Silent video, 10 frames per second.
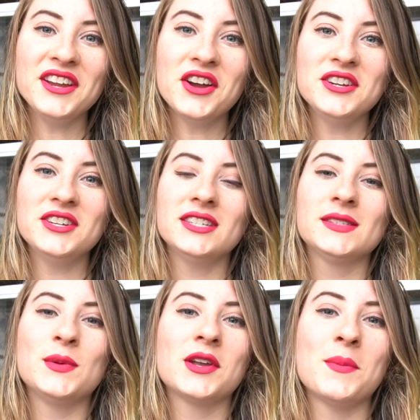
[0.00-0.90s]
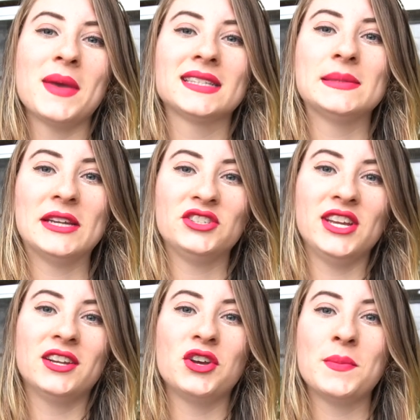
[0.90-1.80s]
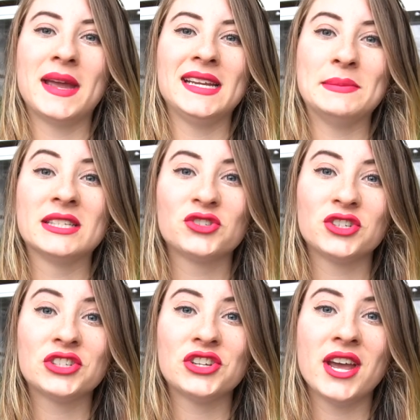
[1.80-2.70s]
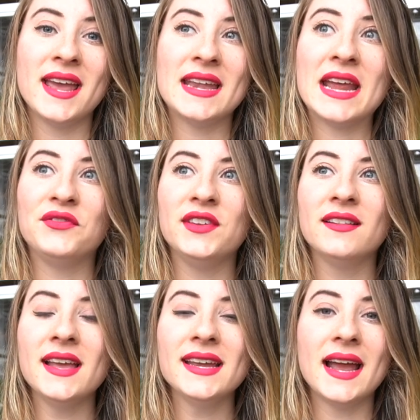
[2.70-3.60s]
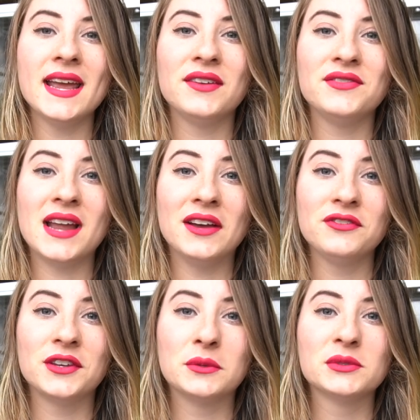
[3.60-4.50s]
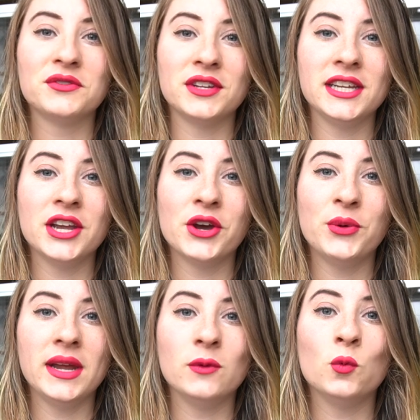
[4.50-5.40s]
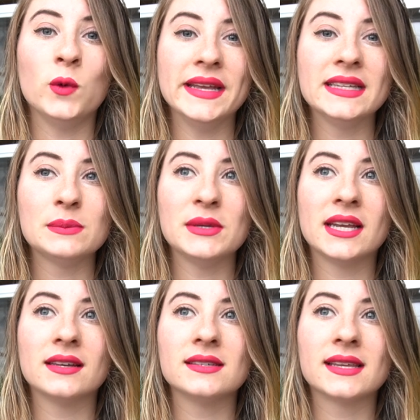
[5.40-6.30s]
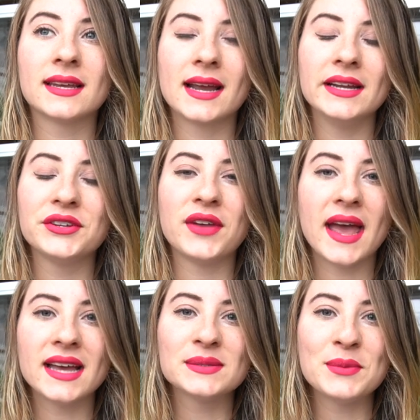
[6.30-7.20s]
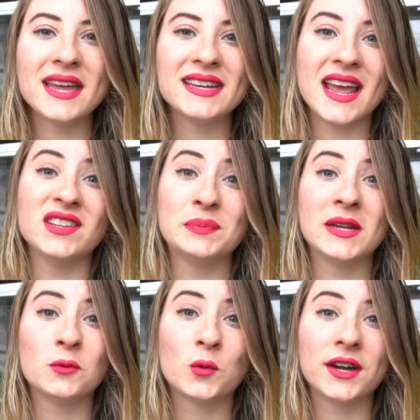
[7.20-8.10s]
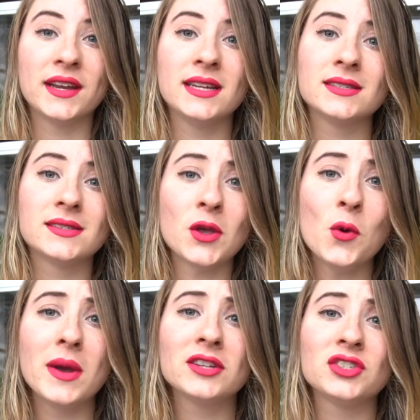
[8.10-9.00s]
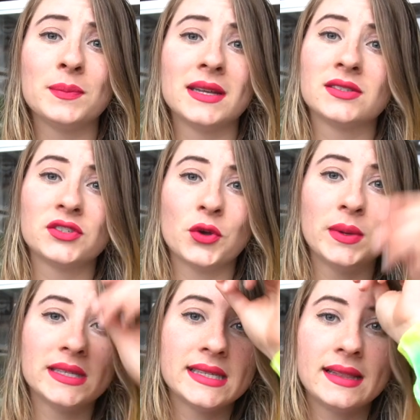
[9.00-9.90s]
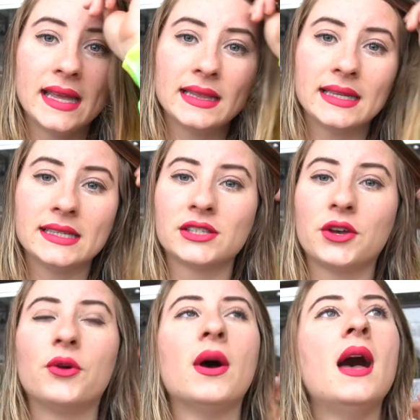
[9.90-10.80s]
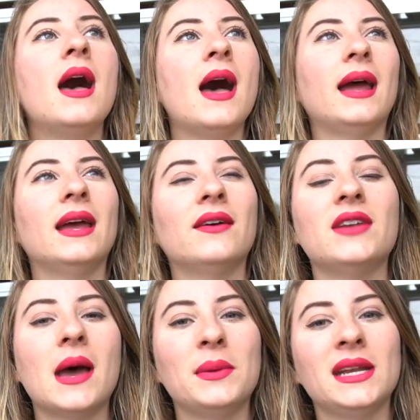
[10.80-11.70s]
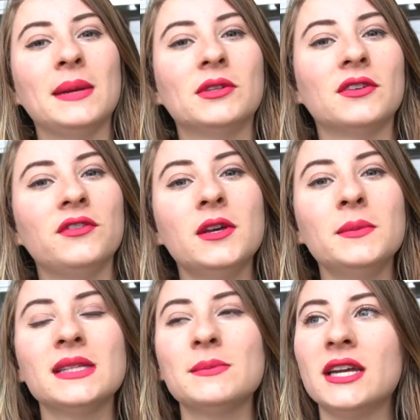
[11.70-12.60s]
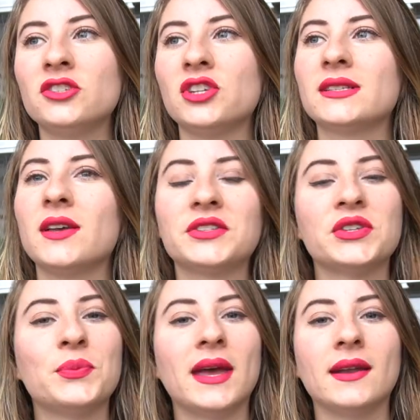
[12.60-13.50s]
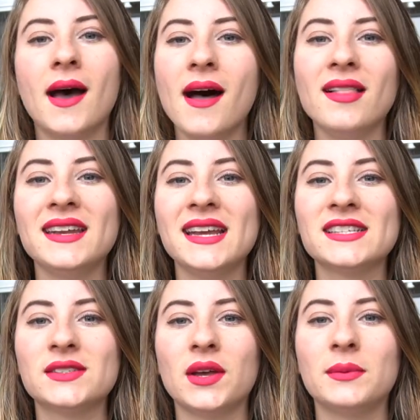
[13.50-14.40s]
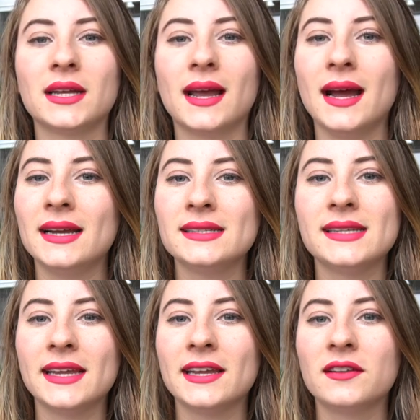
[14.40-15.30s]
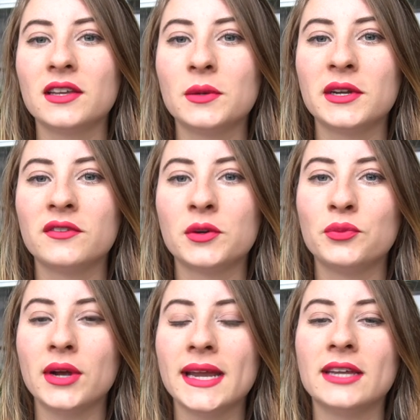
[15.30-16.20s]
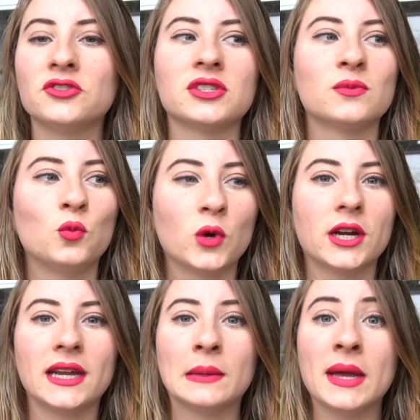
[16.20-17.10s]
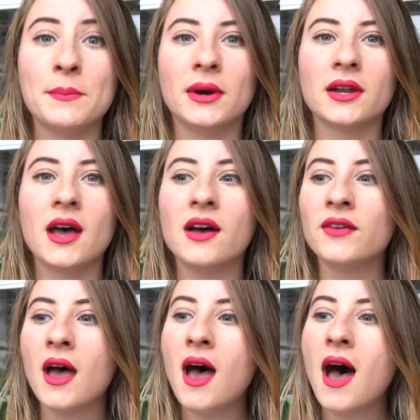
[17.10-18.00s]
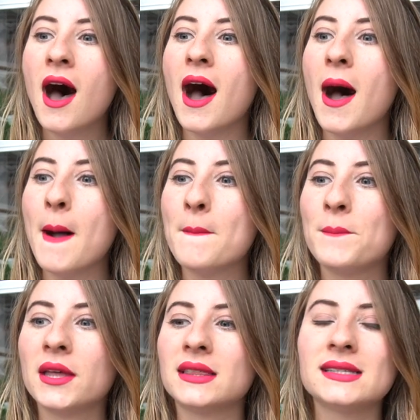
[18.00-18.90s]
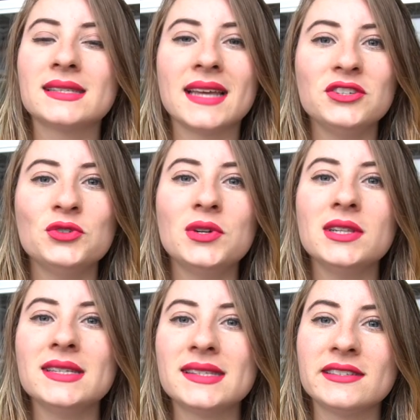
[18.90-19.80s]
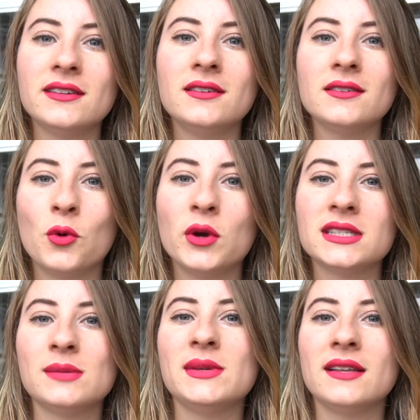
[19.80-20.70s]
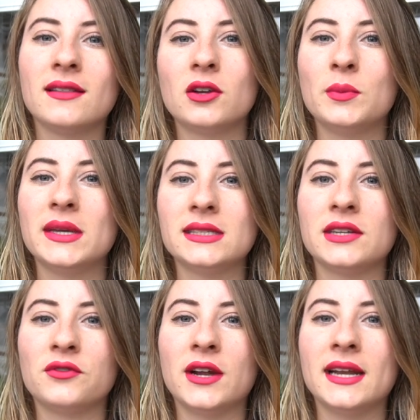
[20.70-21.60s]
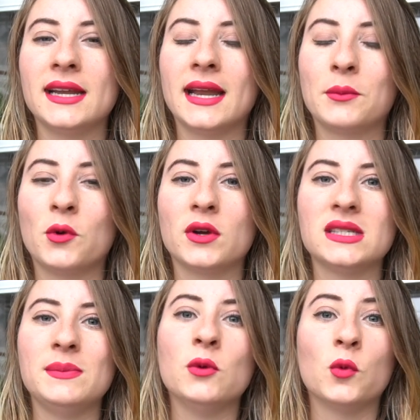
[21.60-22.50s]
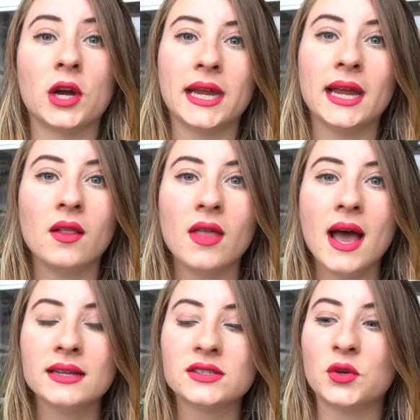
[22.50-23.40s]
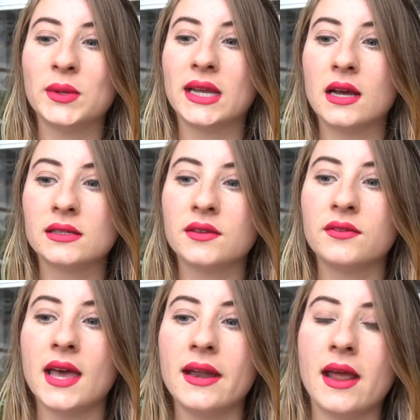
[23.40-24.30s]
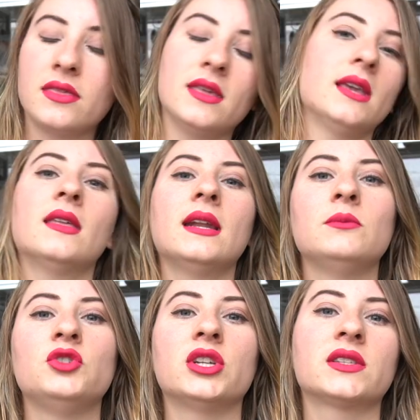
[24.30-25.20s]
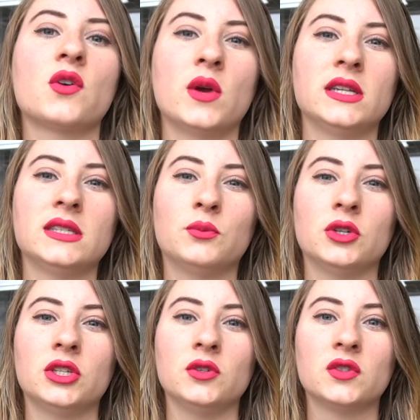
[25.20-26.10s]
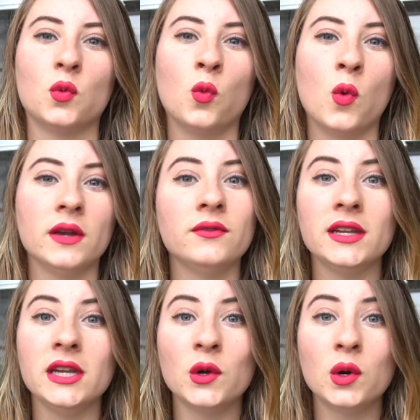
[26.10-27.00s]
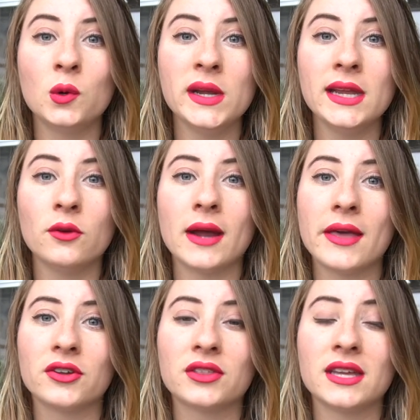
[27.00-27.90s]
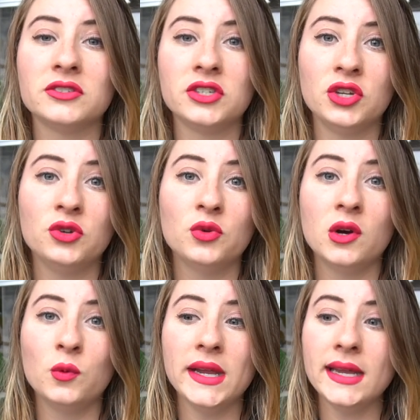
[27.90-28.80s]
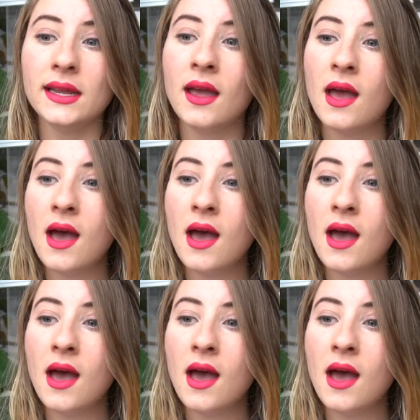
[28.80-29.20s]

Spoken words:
Gardeners, welcome back to my channel. My name is Trisha and I feel like I have not filmed a video in weeks because it kind of has been. I've been working so much and been so busy lately, so I have not been able to film as much. It's also been holidays, so I've been kind of taking a little bit of a break and just working my butt off. But the schedule is still going to be a little bit different and I'm going to be working a lot. So because of that, I think that I'm just going to produce one video a week rather than two a week.